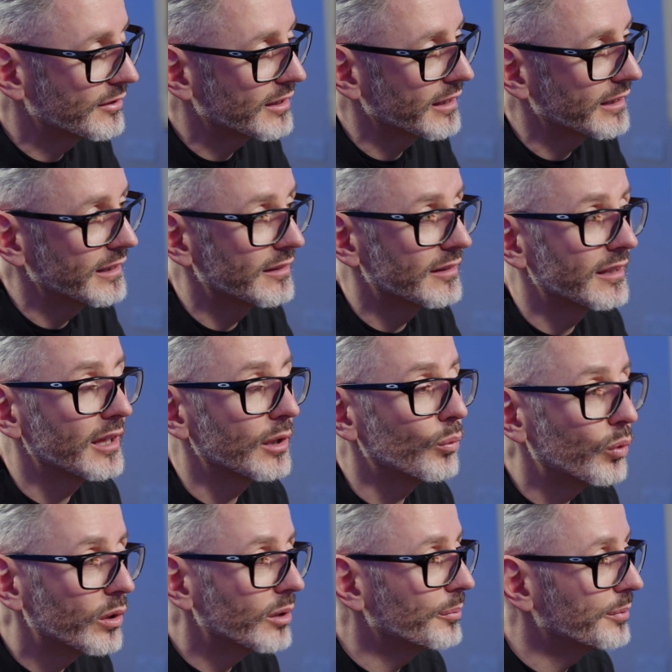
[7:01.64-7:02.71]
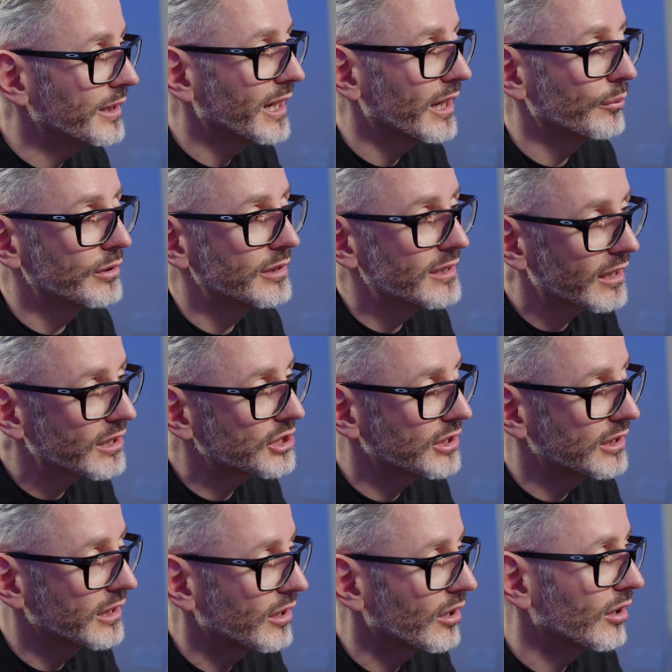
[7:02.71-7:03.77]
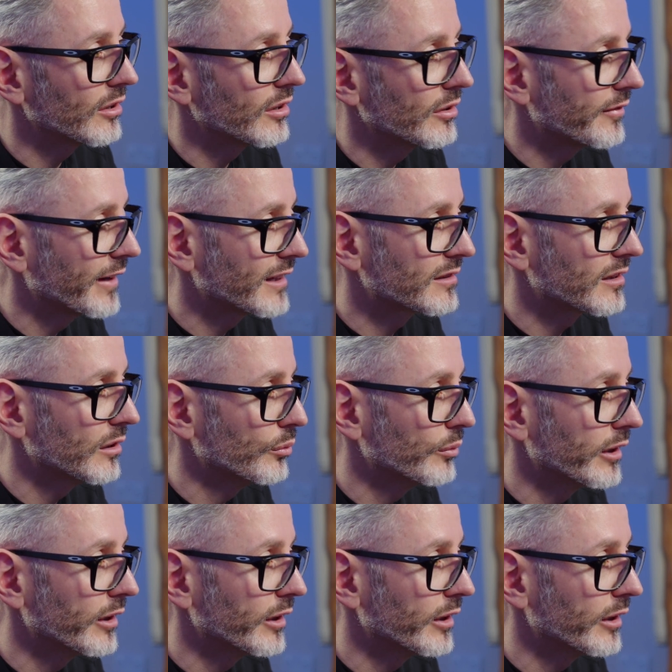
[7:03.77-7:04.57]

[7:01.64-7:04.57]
studies there will be a reduction in cardiovascular